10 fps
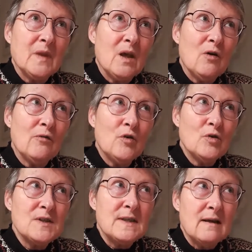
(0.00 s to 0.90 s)
of
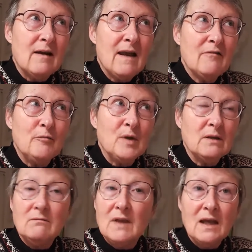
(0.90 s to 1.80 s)
course, there have
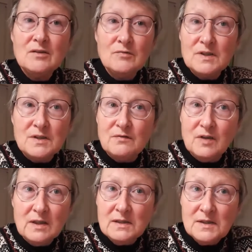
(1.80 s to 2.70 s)
been hundreds of
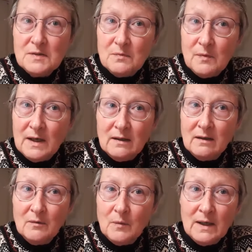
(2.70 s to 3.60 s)
years when
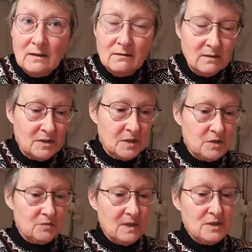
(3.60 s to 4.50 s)
the
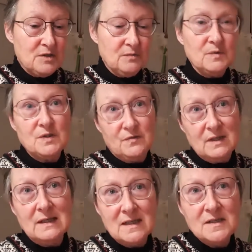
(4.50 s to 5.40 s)
situation was
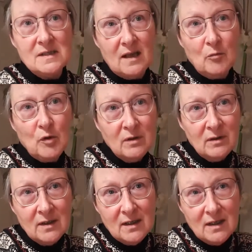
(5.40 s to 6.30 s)
fairly stable.
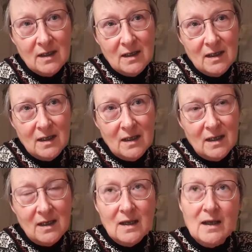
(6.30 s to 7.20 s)

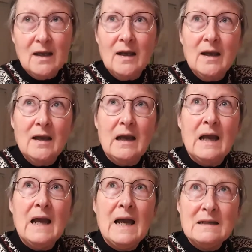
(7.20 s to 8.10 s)

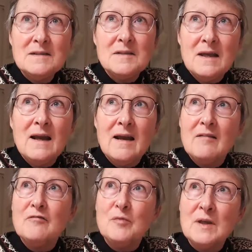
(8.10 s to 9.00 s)
And there
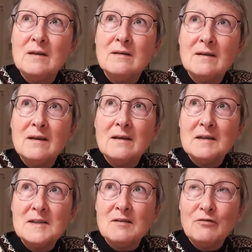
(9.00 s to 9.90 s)
have been
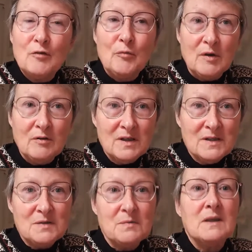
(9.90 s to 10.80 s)
several
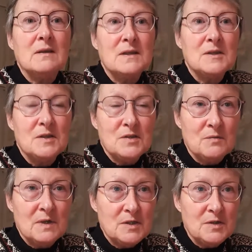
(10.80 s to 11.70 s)
periods when this
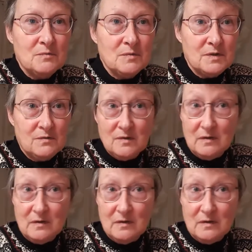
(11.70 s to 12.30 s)
situation was very